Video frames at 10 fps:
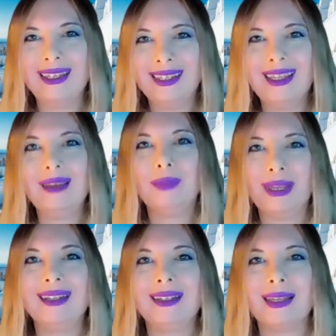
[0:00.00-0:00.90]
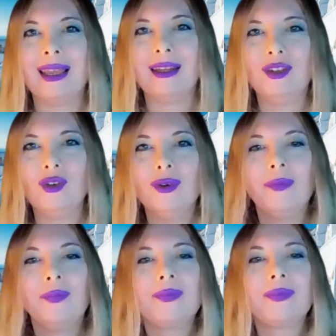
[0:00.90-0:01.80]
deep inside
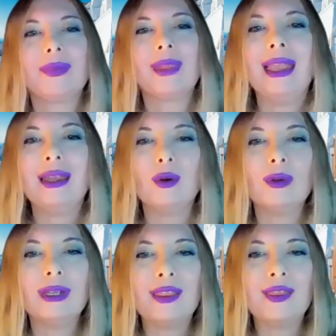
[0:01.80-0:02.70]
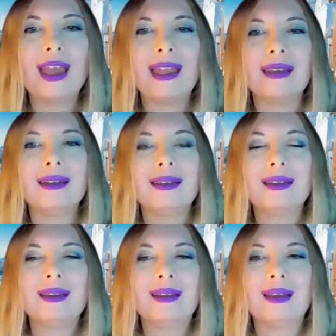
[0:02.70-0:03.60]
you. And only then